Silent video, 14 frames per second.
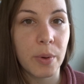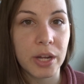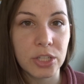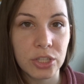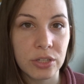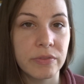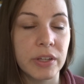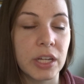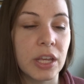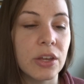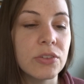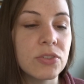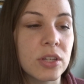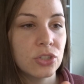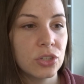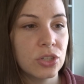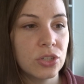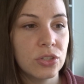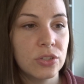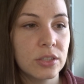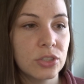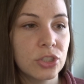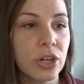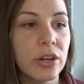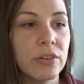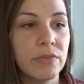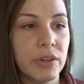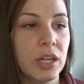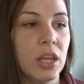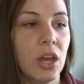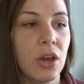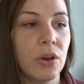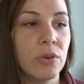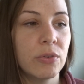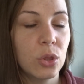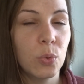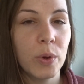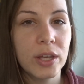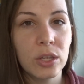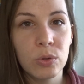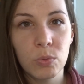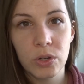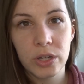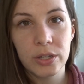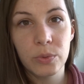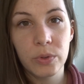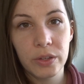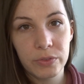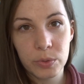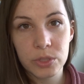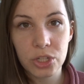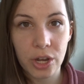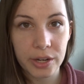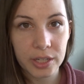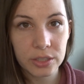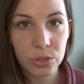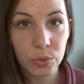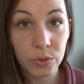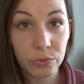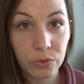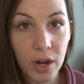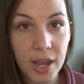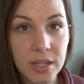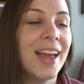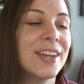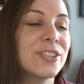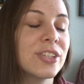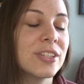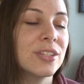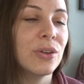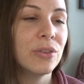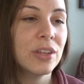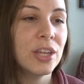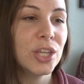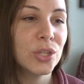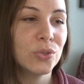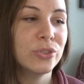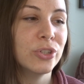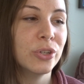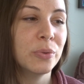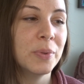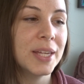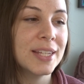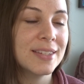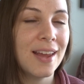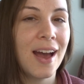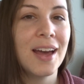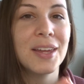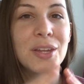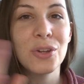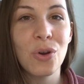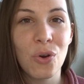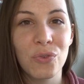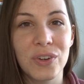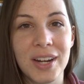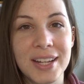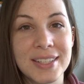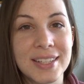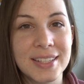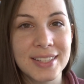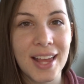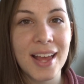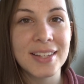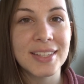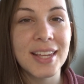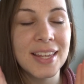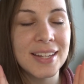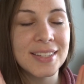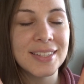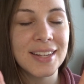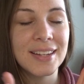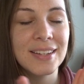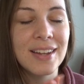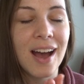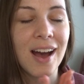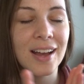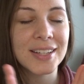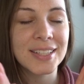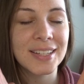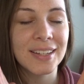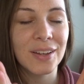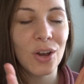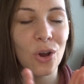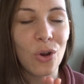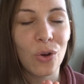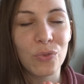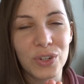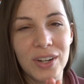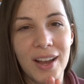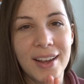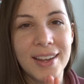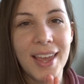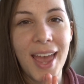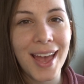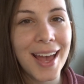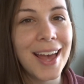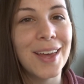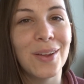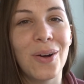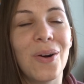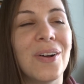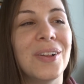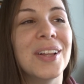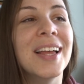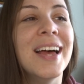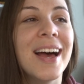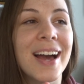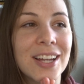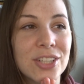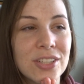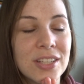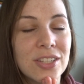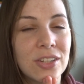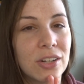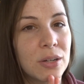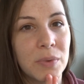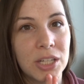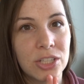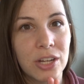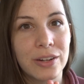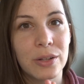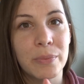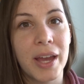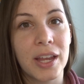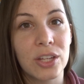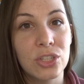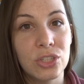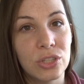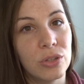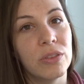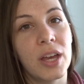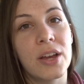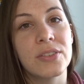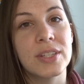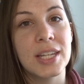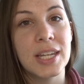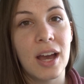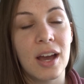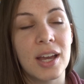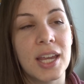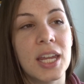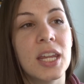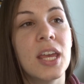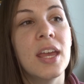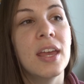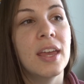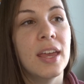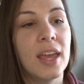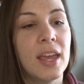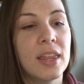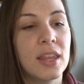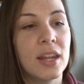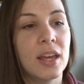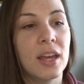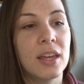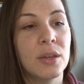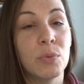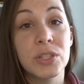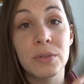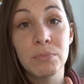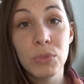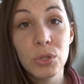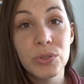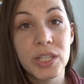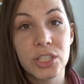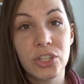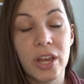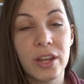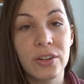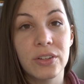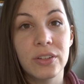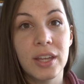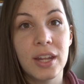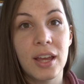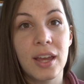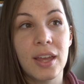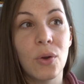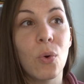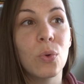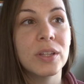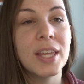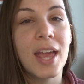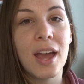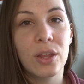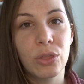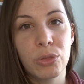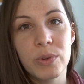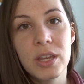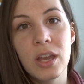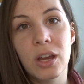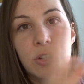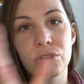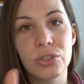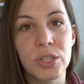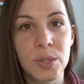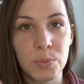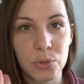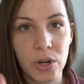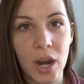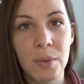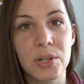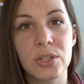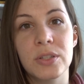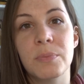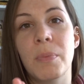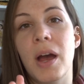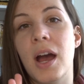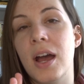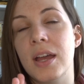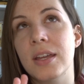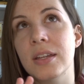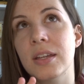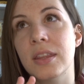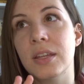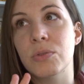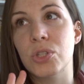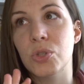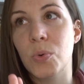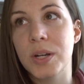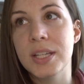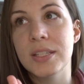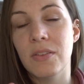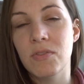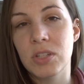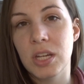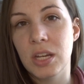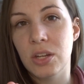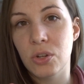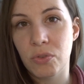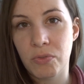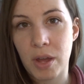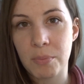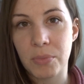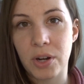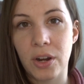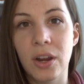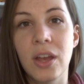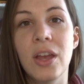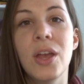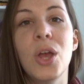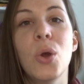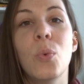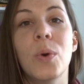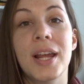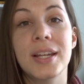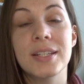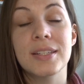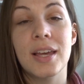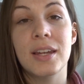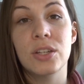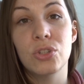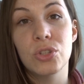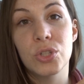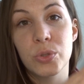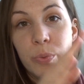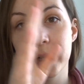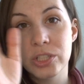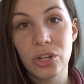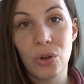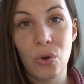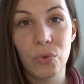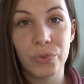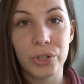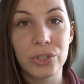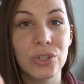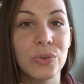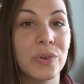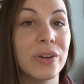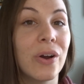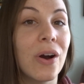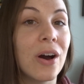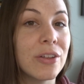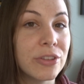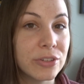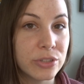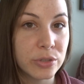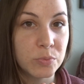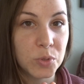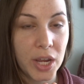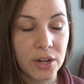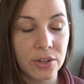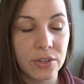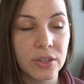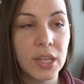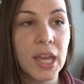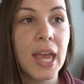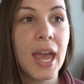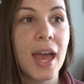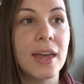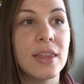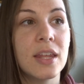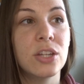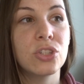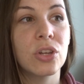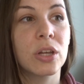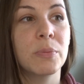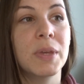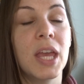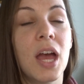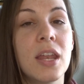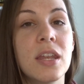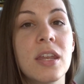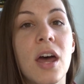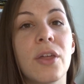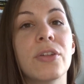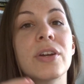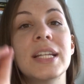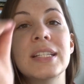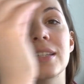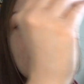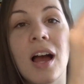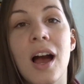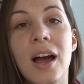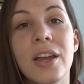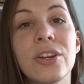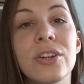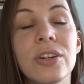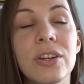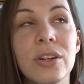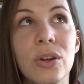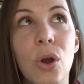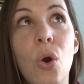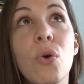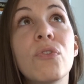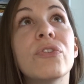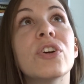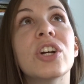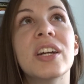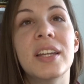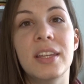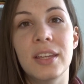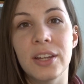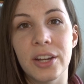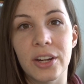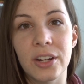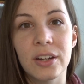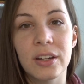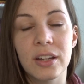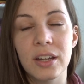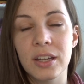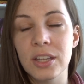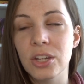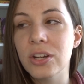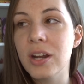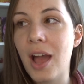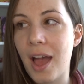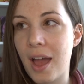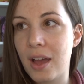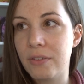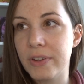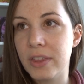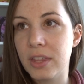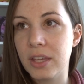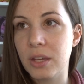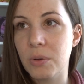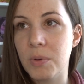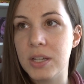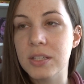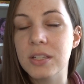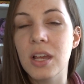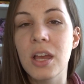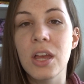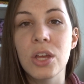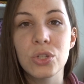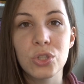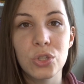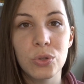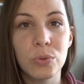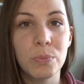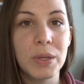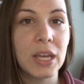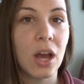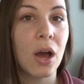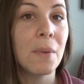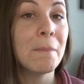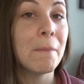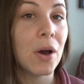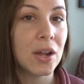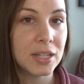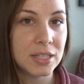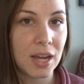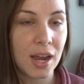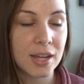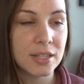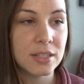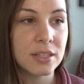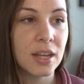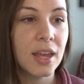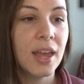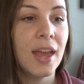watching your videos, just share a video the way you would if you were talking to a friend. And just know that YouTube is not an overnight success. It is not overnight at all. I actually started my channel back in two thousand nine, and then it was a music channel, and I only had three hundred subscribers by, I think it was twenty seventeen in November, when I decided to switch it over to an AuthorTube channel. And then it took me another entire, over a year, a year and a half I think it was, to become monetized.